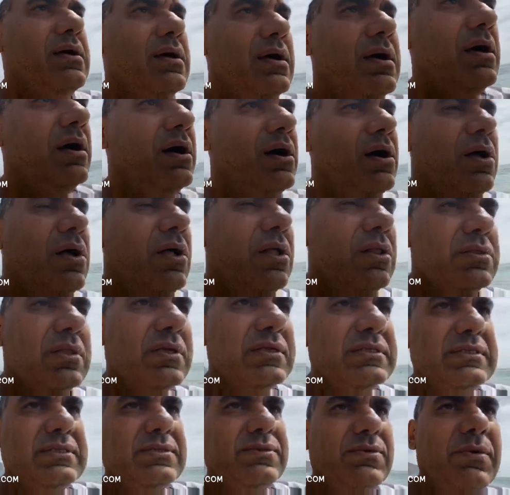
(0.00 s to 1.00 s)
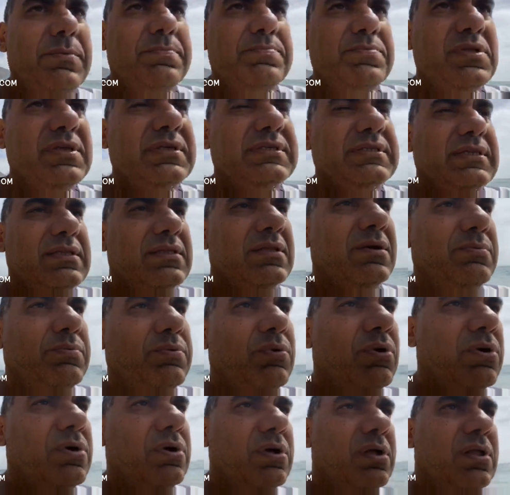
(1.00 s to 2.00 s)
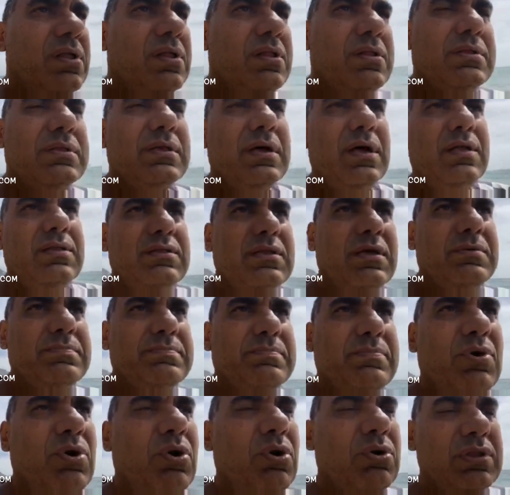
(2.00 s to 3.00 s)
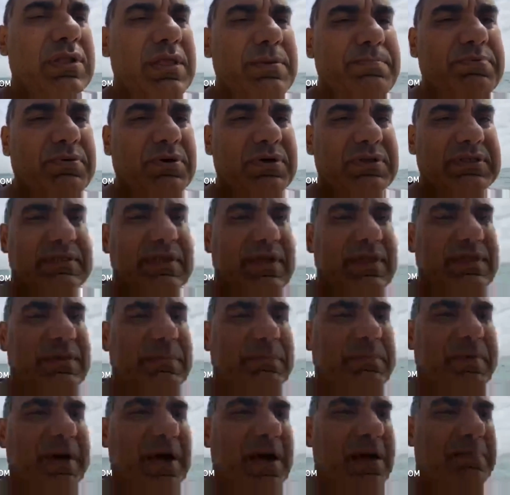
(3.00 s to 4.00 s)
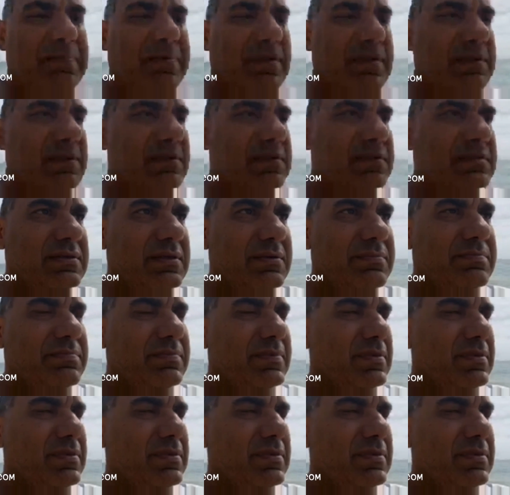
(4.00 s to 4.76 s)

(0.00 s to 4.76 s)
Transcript: All the scriptures in the world, all the holy books, all the Bibles,